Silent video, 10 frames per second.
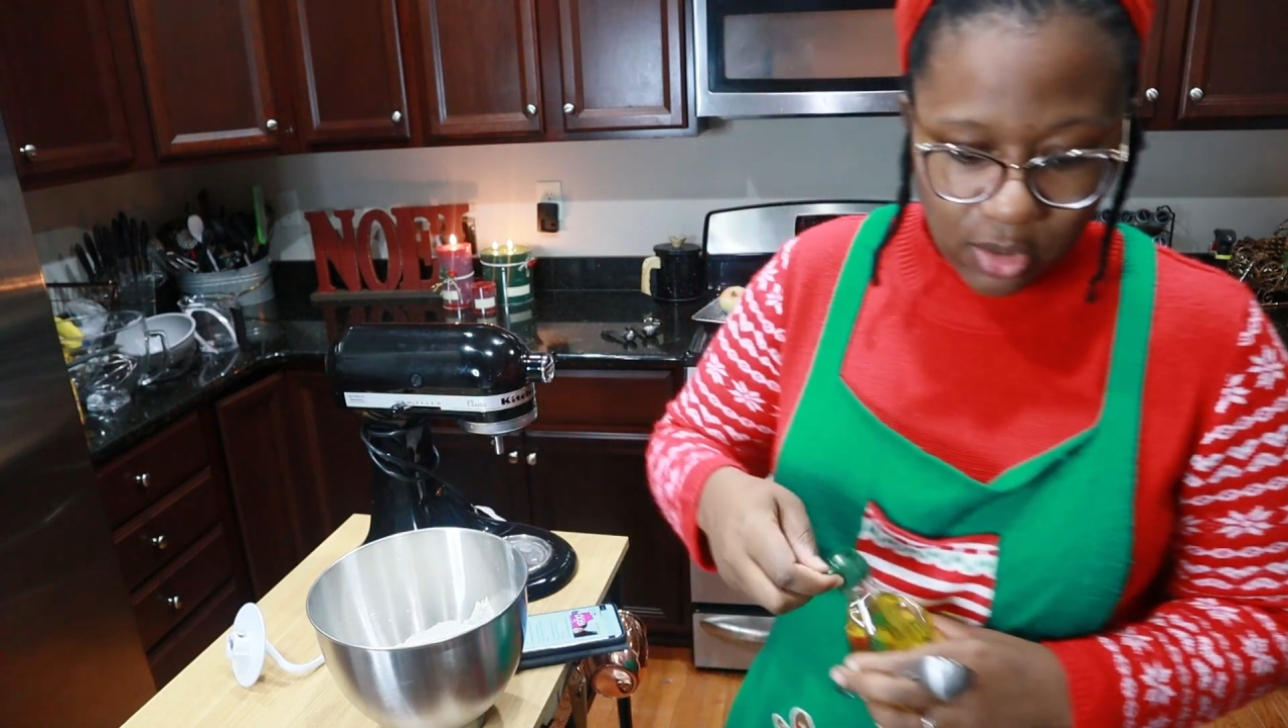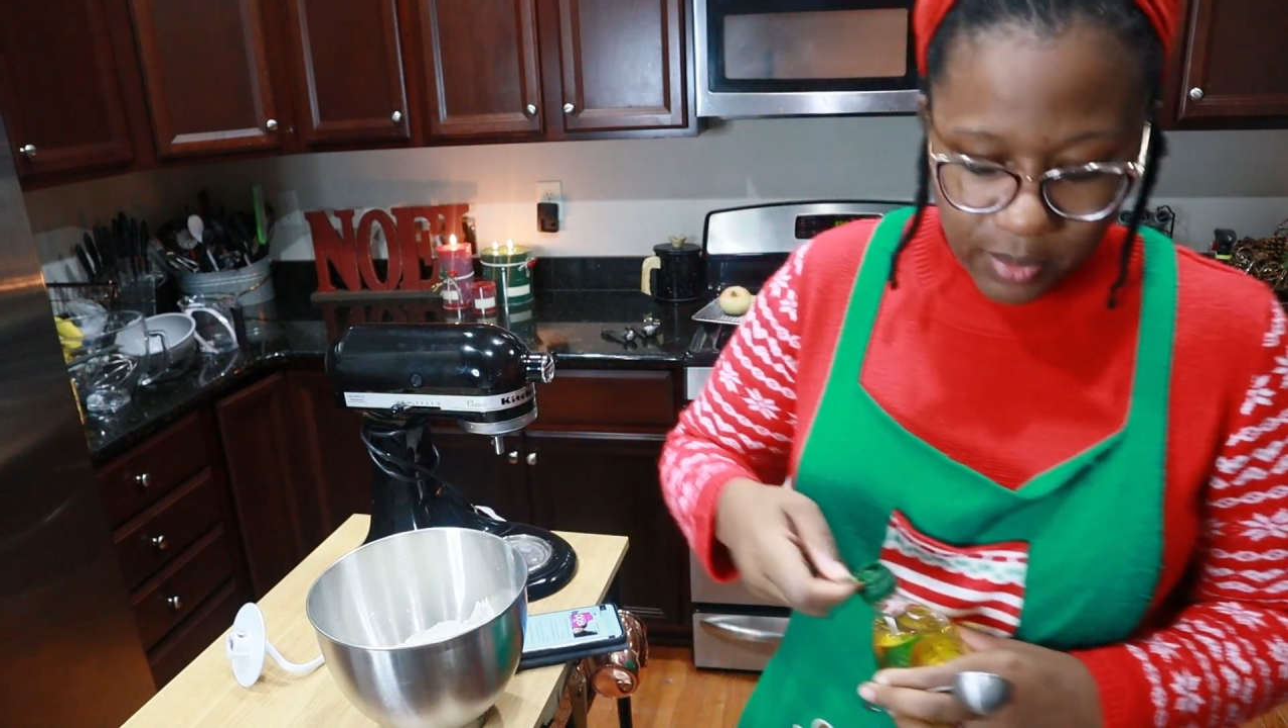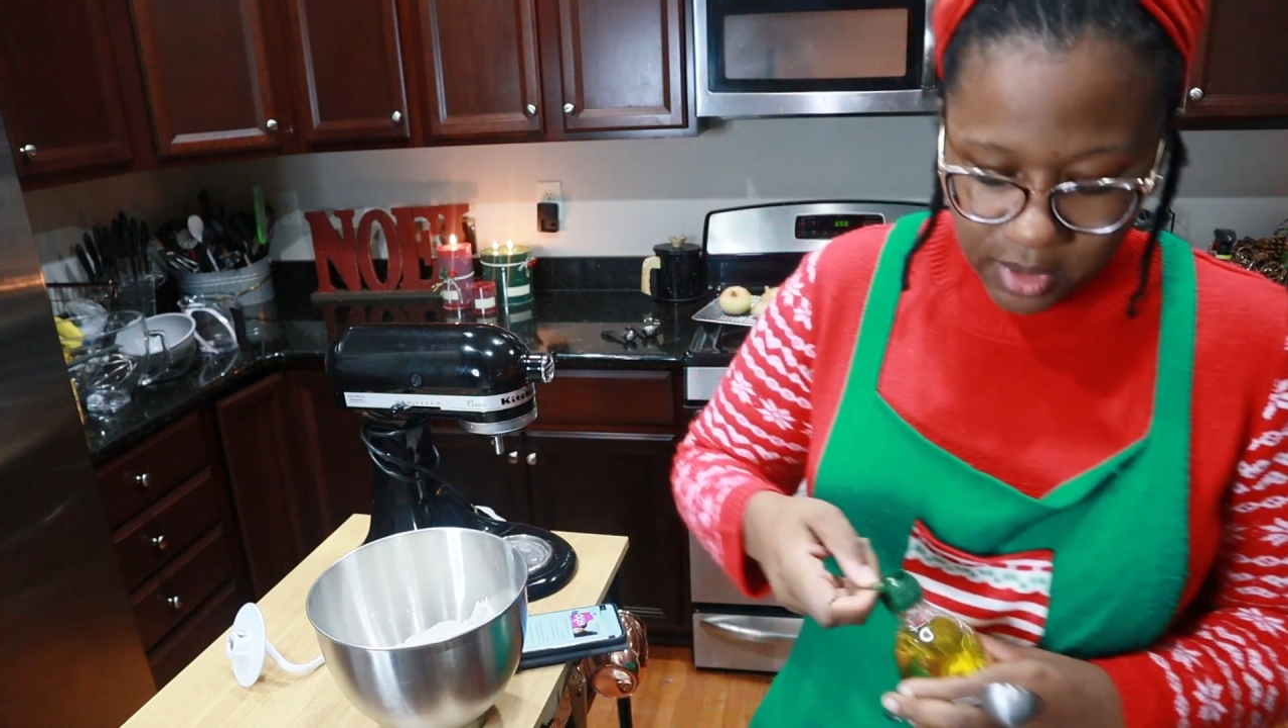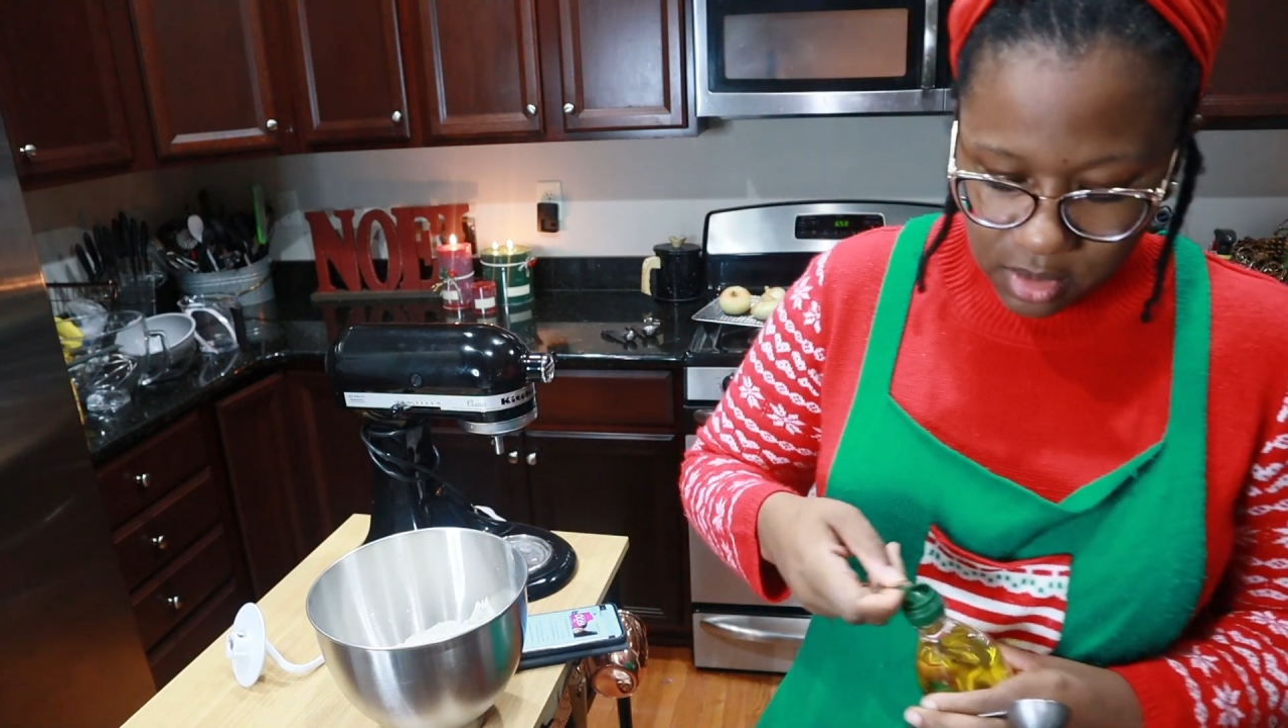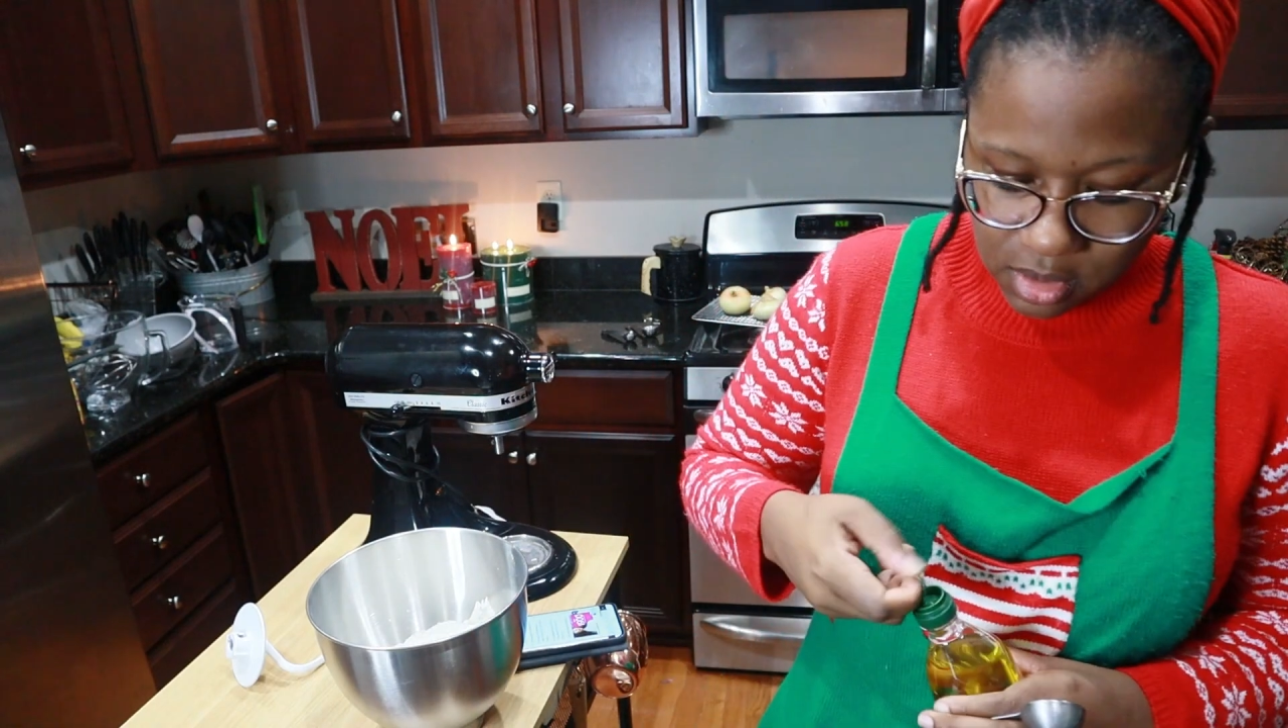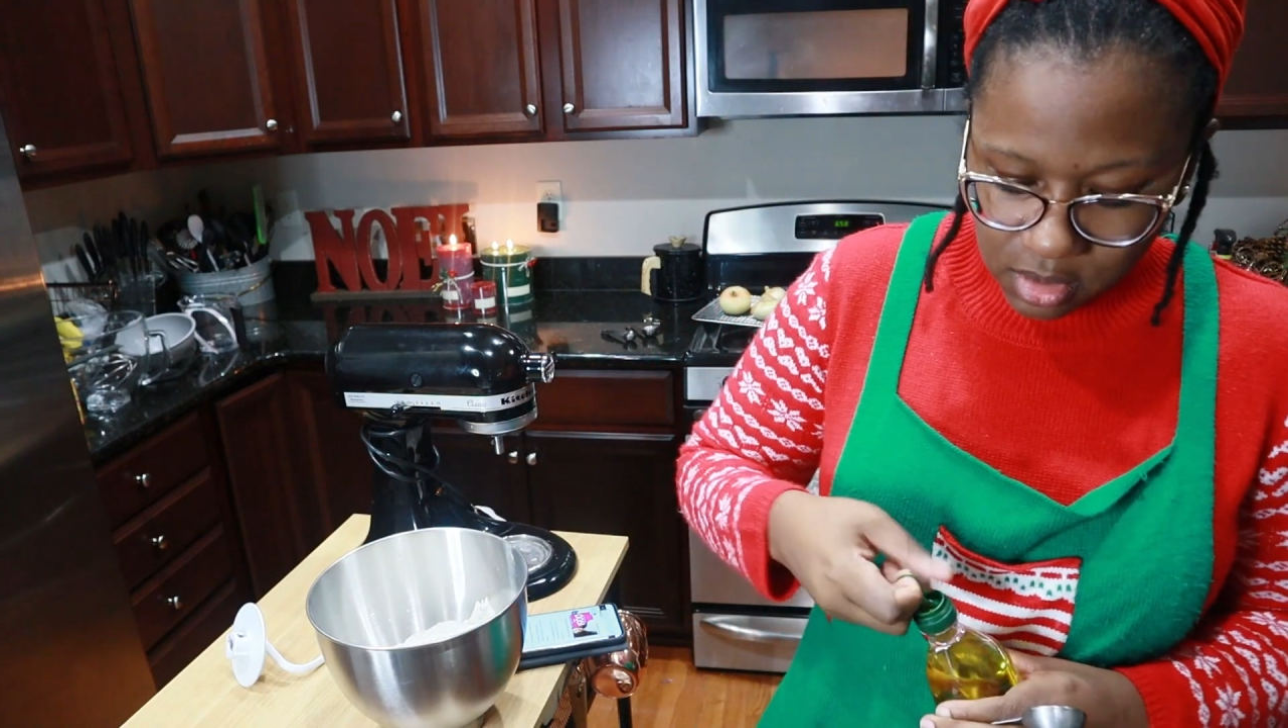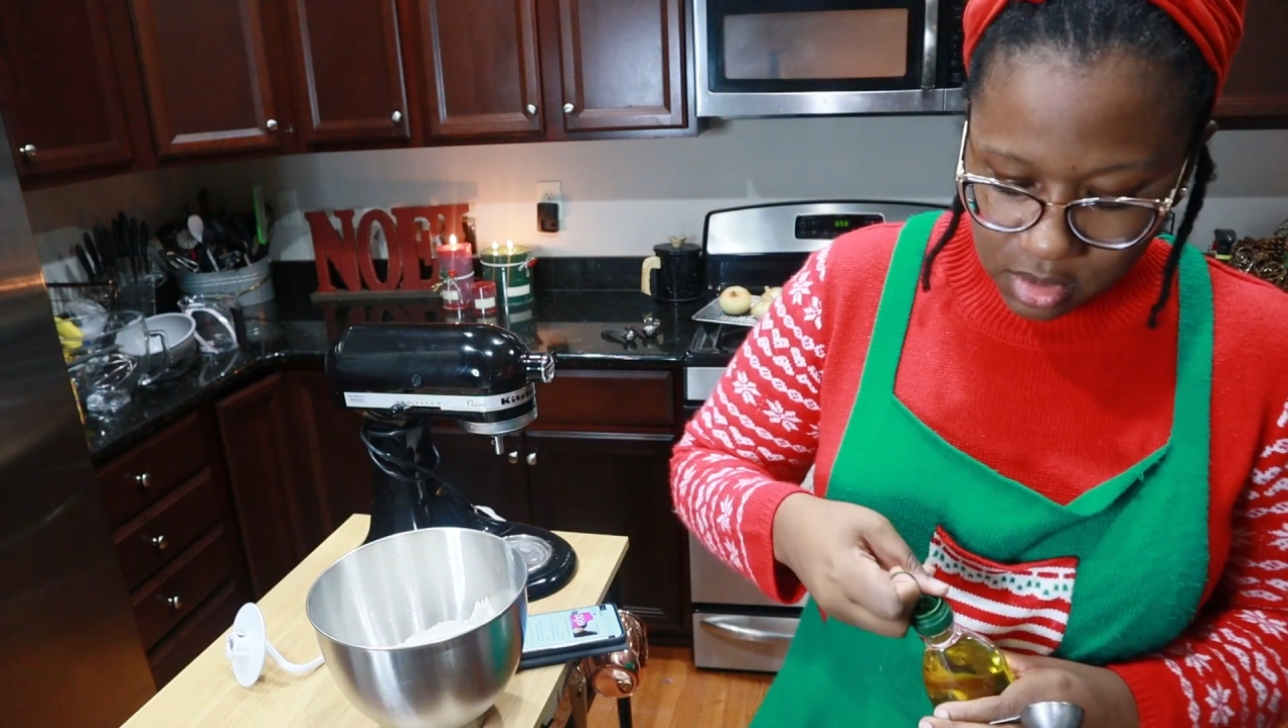open